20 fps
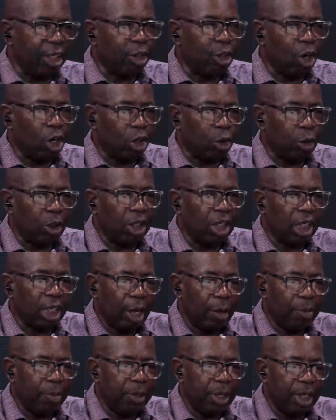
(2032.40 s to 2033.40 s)
talks what is
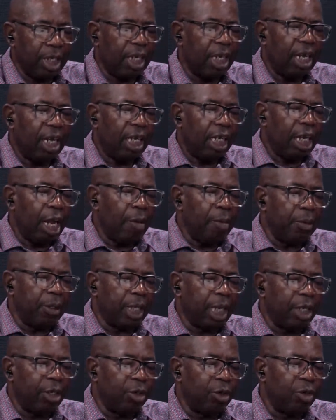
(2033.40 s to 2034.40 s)
happening, let me
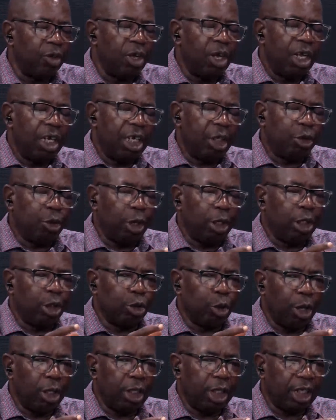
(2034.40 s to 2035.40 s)
tell you, the
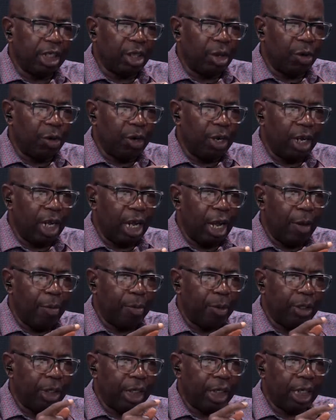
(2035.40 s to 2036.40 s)
2023
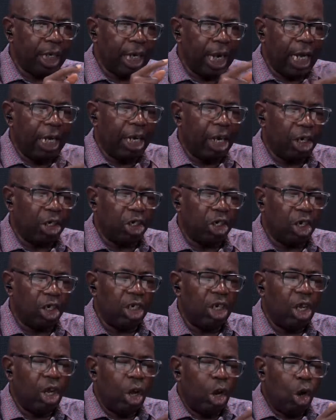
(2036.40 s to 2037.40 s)
presidential election
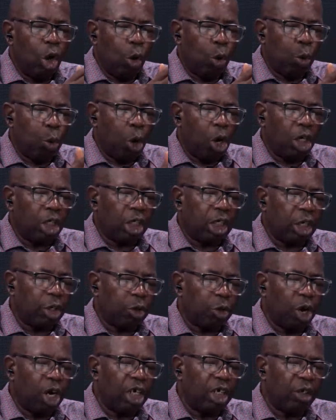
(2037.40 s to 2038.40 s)
was
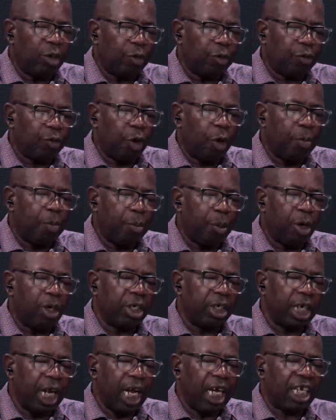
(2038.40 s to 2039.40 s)
run from
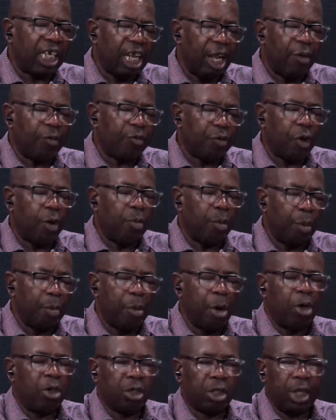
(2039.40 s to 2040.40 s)
money that came from
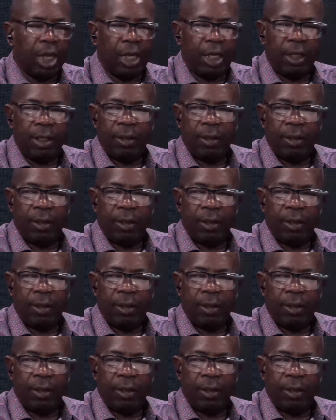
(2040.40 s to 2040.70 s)
Malta.